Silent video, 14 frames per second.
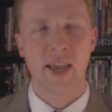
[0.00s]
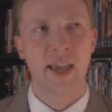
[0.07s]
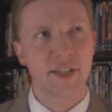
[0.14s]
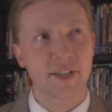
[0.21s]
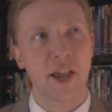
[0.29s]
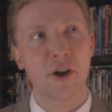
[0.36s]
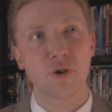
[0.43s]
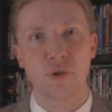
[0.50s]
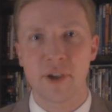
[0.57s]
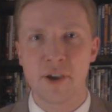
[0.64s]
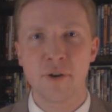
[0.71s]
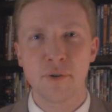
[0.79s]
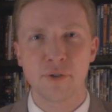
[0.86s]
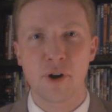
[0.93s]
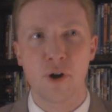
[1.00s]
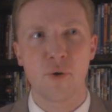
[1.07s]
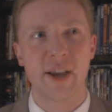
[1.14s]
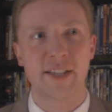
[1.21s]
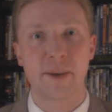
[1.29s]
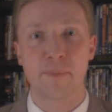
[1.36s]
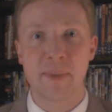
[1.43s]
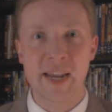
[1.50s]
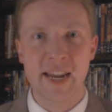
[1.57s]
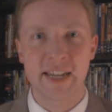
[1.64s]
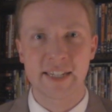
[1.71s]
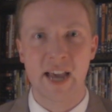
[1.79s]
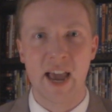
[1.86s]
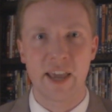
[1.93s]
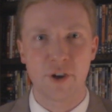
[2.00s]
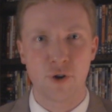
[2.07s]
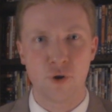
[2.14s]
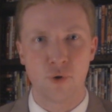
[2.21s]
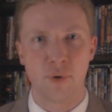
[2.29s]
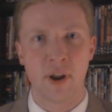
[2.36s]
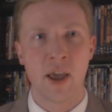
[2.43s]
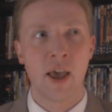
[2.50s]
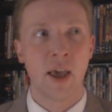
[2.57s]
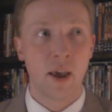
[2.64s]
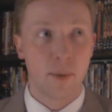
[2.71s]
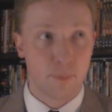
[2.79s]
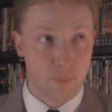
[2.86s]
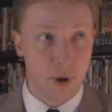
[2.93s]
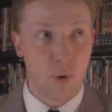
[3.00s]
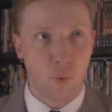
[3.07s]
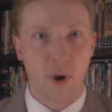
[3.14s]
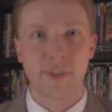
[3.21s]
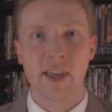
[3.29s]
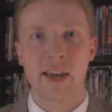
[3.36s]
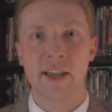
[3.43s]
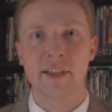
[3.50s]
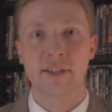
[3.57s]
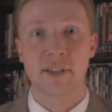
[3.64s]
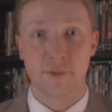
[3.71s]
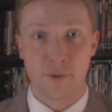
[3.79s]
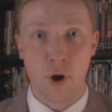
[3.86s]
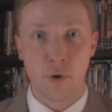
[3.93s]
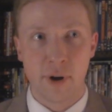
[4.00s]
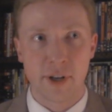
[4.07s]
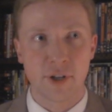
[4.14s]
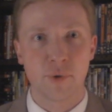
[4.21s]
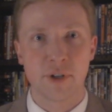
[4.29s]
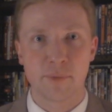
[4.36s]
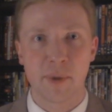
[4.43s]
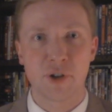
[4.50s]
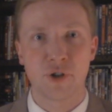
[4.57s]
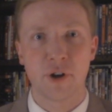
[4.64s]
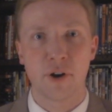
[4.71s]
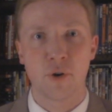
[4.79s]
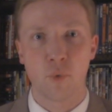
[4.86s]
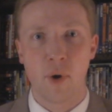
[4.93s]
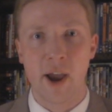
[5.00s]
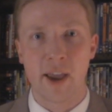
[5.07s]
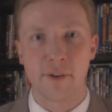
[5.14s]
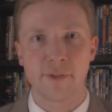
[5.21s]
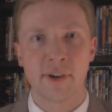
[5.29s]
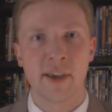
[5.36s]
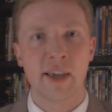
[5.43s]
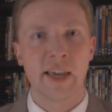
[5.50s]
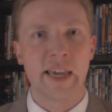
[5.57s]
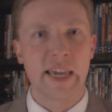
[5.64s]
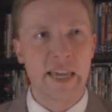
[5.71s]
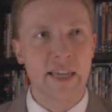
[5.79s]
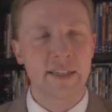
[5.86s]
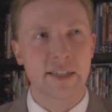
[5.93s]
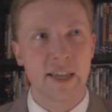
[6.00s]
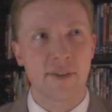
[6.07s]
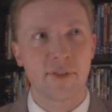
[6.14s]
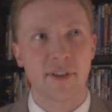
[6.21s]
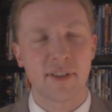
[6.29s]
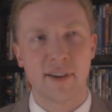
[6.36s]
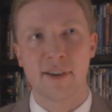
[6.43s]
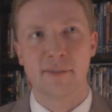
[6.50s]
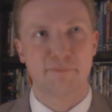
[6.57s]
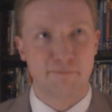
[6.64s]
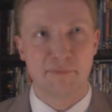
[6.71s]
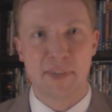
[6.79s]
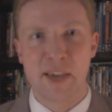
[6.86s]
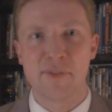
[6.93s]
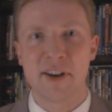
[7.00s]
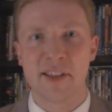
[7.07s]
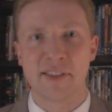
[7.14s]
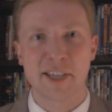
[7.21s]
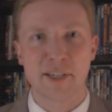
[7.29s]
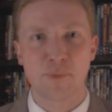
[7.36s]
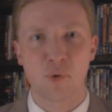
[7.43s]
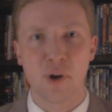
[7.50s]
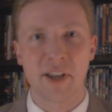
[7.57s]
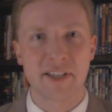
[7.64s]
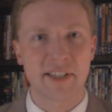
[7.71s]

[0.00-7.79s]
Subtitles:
His character here, though, is a media tycoon, but one that is devoted to his much younger wife. He is given the, even at this point,